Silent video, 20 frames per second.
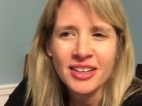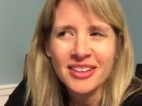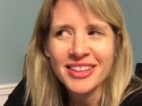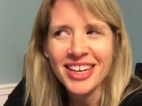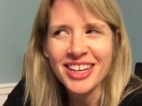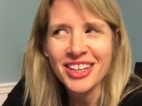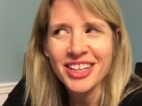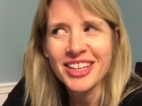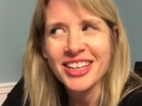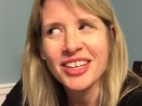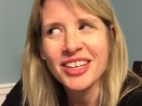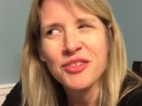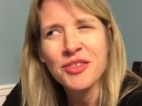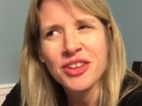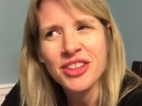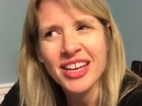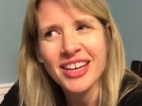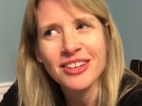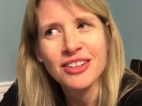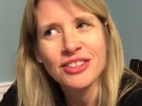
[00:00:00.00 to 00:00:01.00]
that can give you
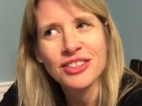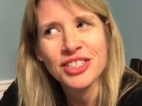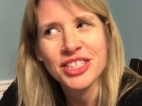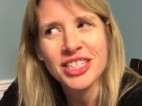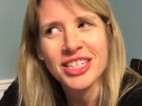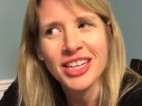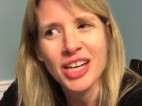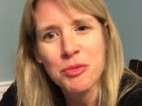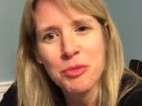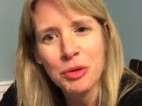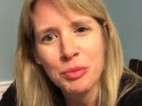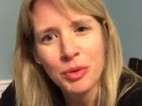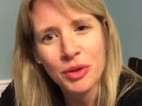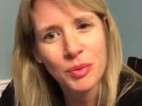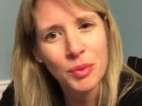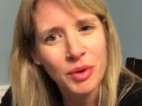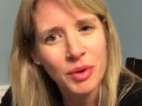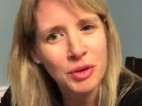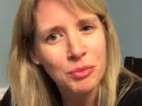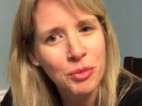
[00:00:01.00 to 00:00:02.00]
the energy to come up
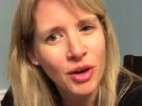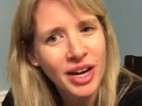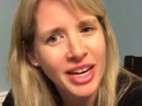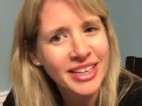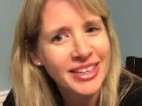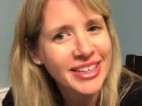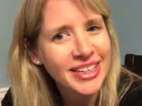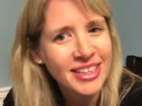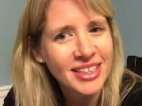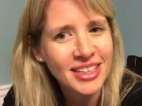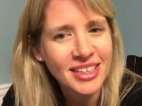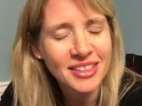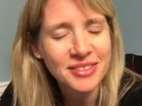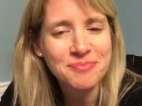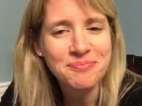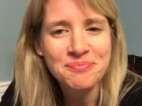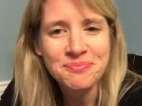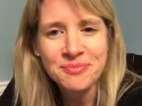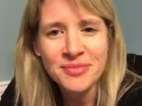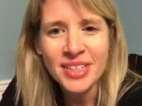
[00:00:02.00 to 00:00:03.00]
with one more idea.
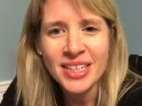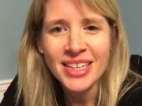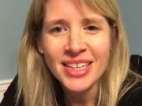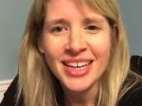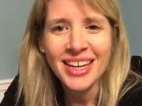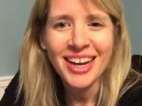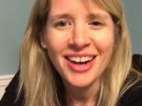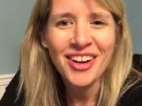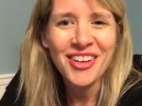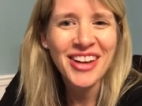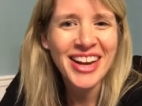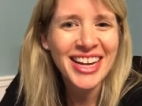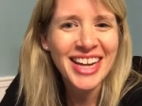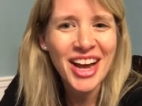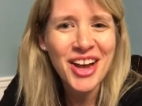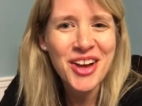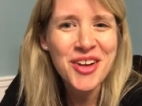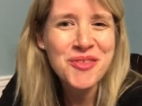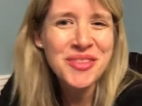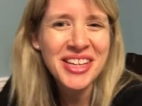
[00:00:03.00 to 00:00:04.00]
All right,
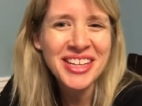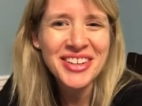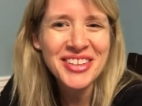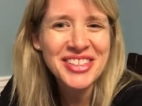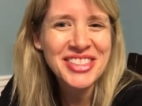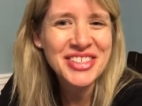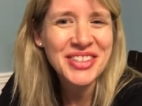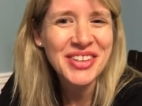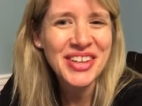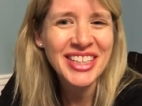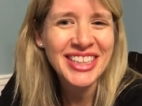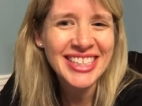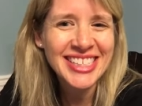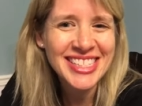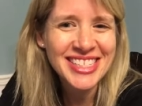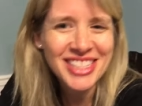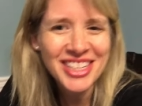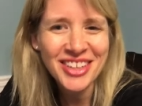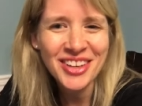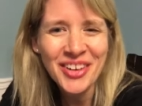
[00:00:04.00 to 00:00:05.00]
I hope that you enjoyed
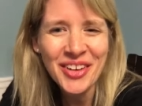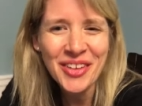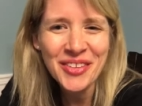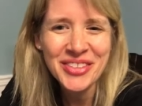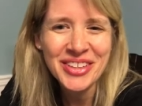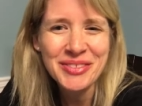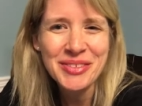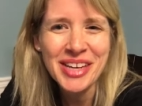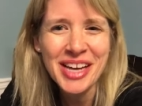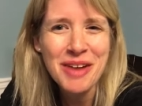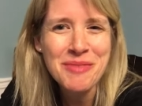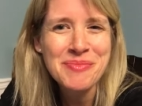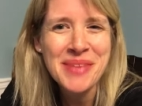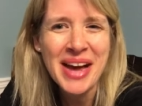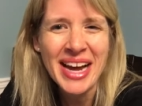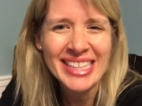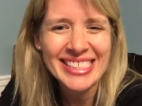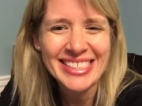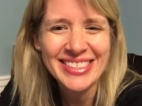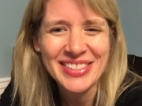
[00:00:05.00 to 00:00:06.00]
this. Hopefully, we'll come
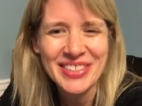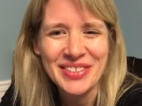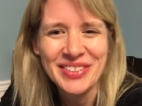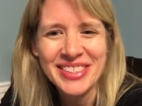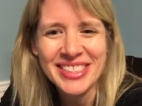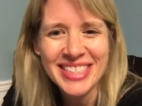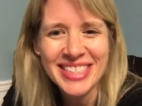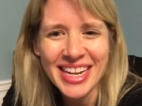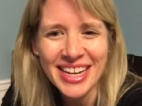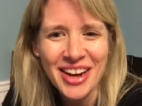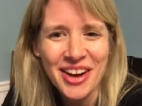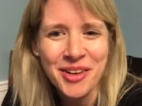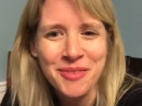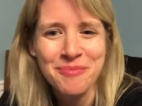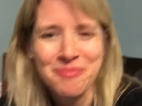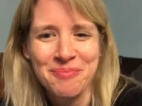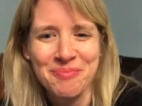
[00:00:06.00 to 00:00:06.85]
back to you soon. Take care.